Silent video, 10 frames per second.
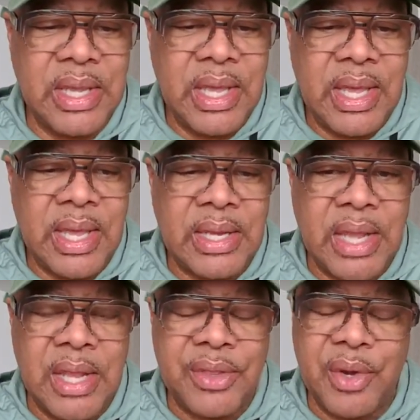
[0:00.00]

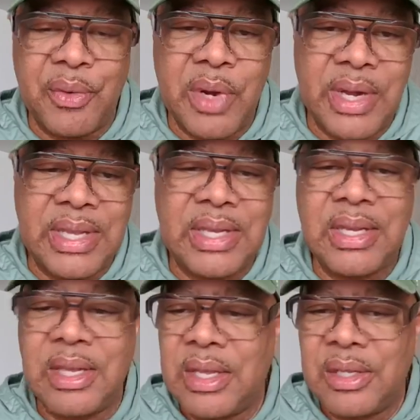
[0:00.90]
they're running
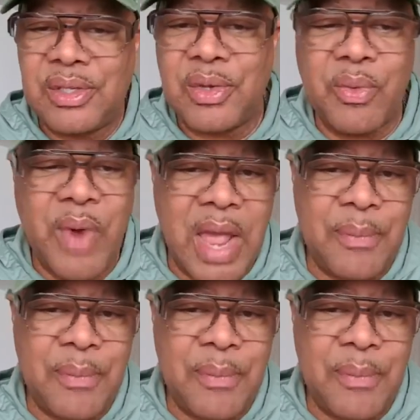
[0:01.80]
so rapid